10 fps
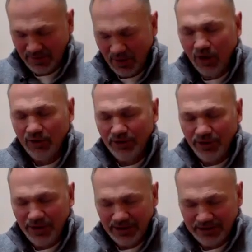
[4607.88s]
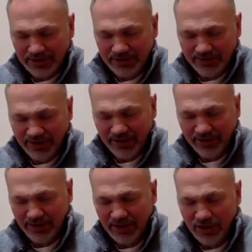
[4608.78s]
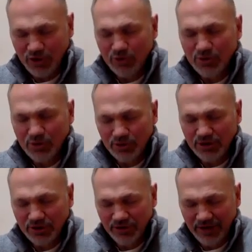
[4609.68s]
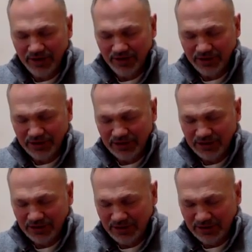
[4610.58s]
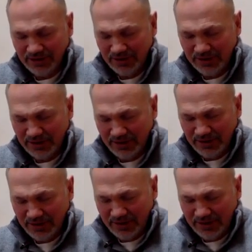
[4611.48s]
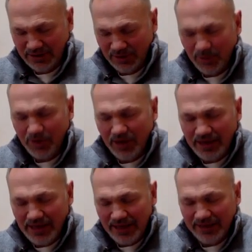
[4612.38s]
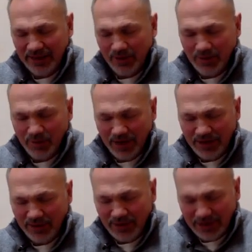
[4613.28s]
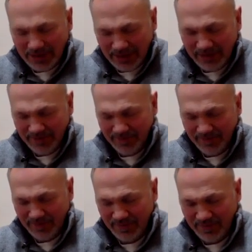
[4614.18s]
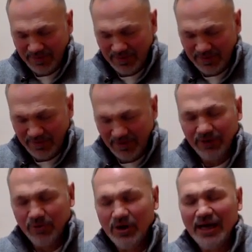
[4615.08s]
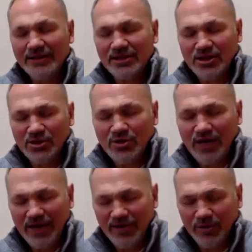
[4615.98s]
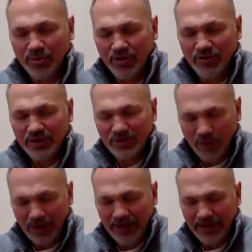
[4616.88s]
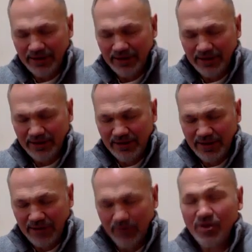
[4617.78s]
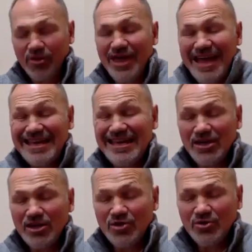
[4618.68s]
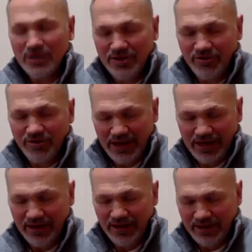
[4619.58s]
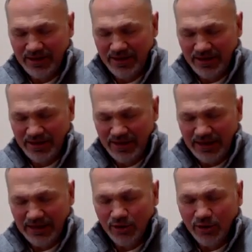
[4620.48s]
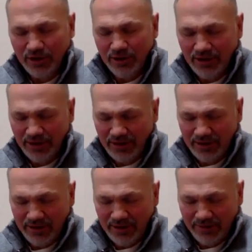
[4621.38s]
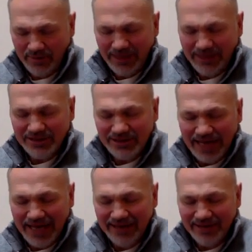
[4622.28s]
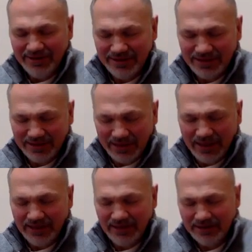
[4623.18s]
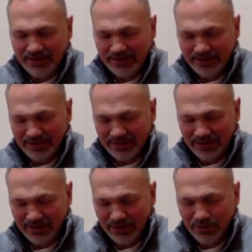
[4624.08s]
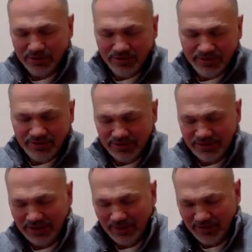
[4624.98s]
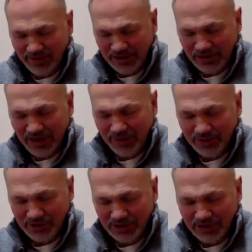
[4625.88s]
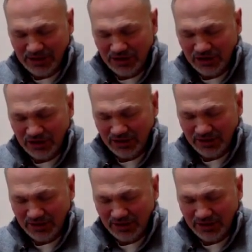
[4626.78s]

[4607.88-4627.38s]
all the things, Father, that you do in your faithfulness. So we pray at the end like we pray at the beginning. Father, we're asking you to have your perfect way, and we're thanking you in faith. And Lord, may I just add tonight, in lieu of some of the examples in the teaching,